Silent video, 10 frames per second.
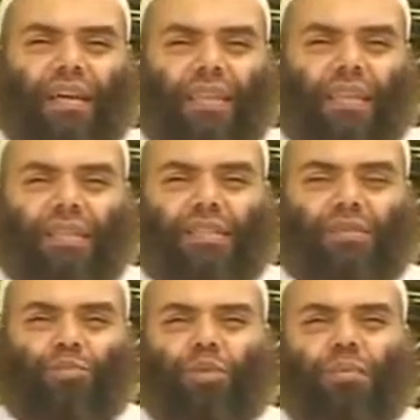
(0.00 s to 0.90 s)
That this
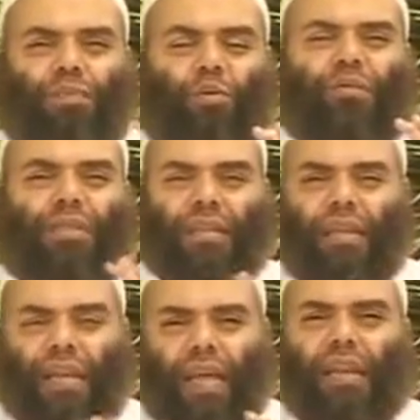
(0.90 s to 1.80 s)
is more important
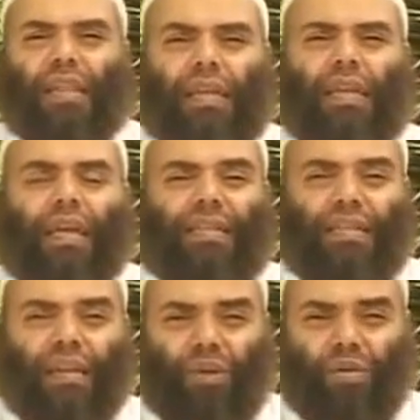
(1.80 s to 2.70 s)
than anything else
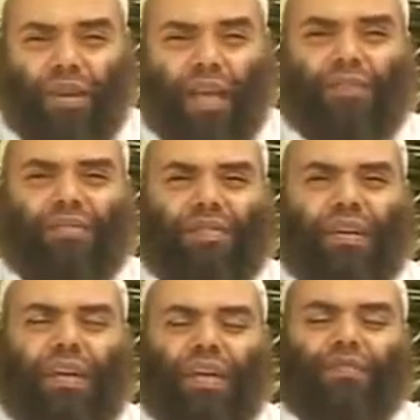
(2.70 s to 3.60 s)
in our life,
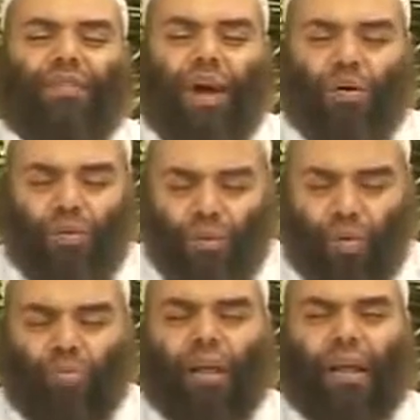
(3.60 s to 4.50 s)
even our
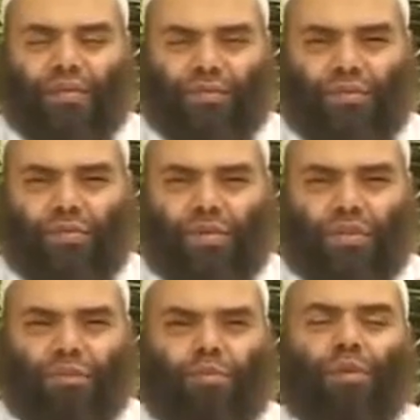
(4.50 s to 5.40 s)
own life. What
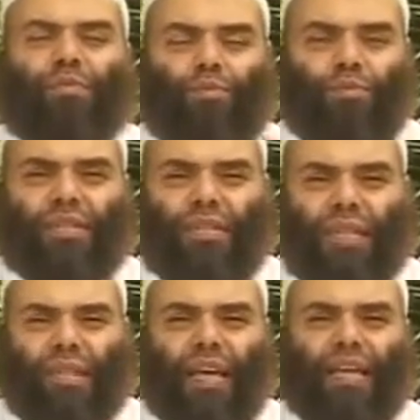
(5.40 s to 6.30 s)
is more important
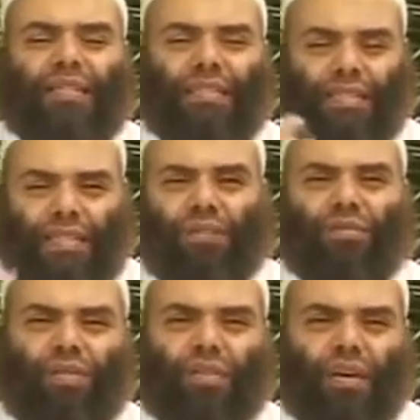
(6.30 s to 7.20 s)
than that is the deen
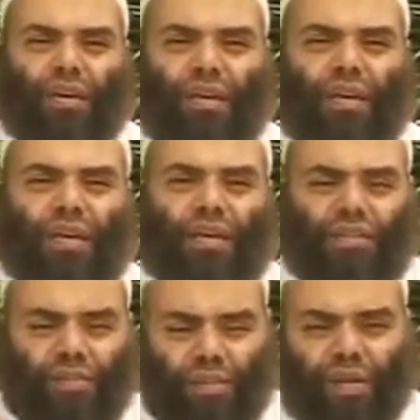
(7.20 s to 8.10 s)
of Allah,
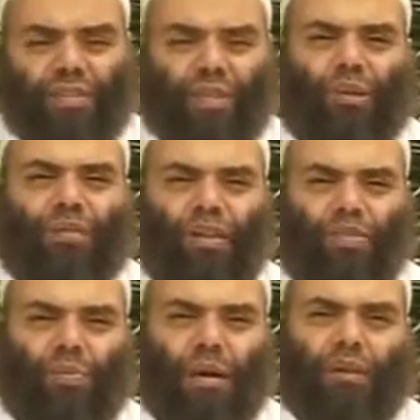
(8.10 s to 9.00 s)
is the religion of Allah
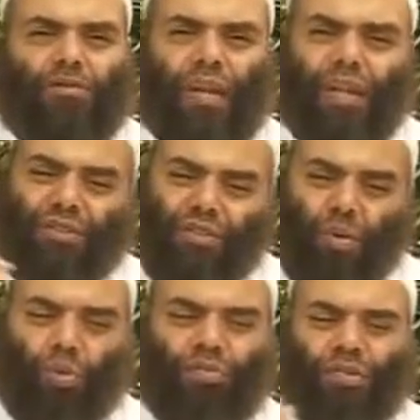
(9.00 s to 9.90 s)
subhanahu wa ta'ala, is the
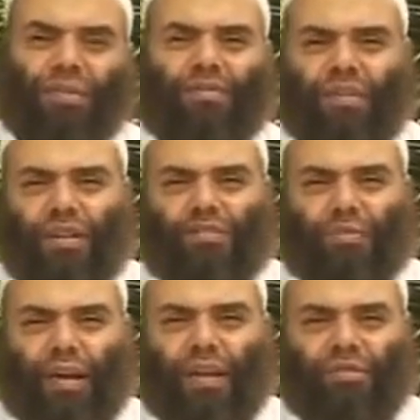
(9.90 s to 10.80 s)
orders of Allah
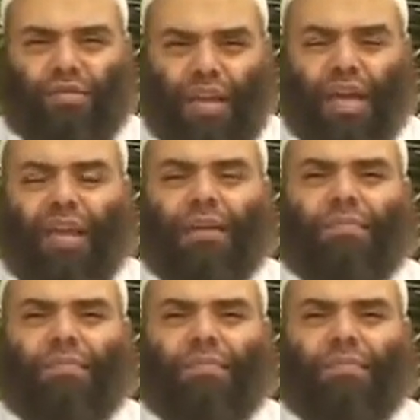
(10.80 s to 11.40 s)
subhanahu wa ta'ala.